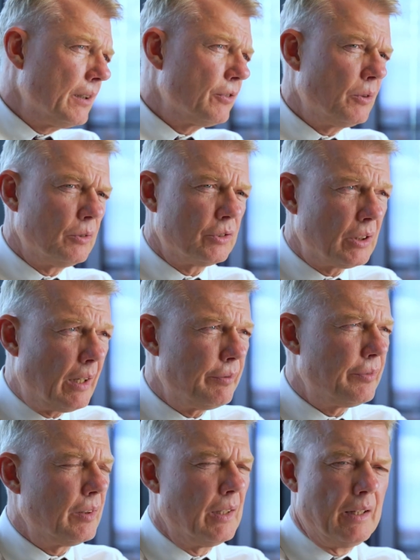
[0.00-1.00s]
so
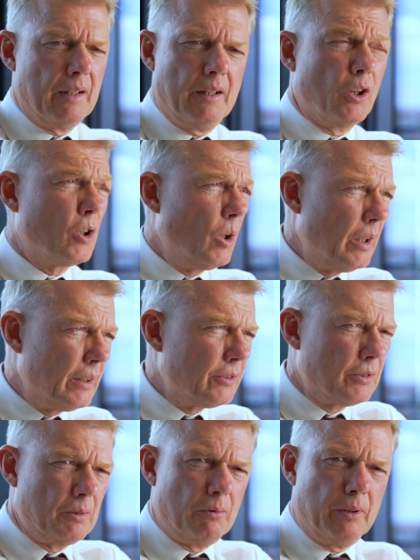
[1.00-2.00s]
staff, colleagues.